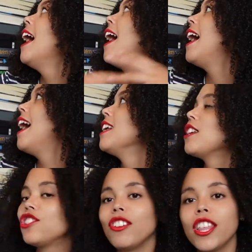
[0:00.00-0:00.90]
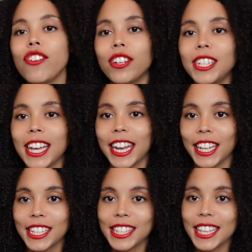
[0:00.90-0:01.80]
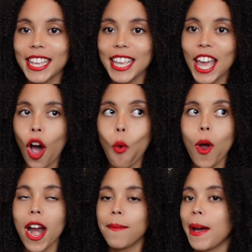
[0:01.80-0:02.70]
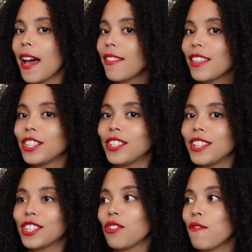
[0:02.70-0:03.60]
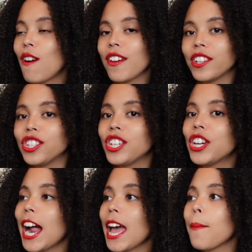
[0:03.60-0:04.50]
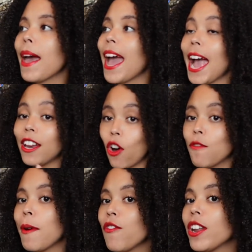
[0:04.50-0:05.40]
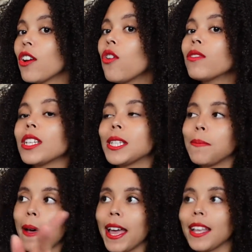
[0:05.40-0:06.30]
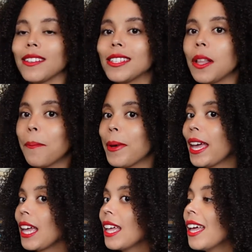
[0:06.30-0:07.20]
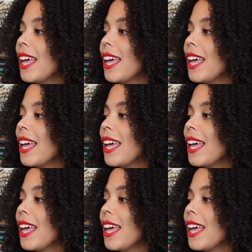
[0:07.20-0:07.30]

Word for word: And it's really good to kind of see where I'm at this so far this year. I am ahead of my reading goal despite slumping,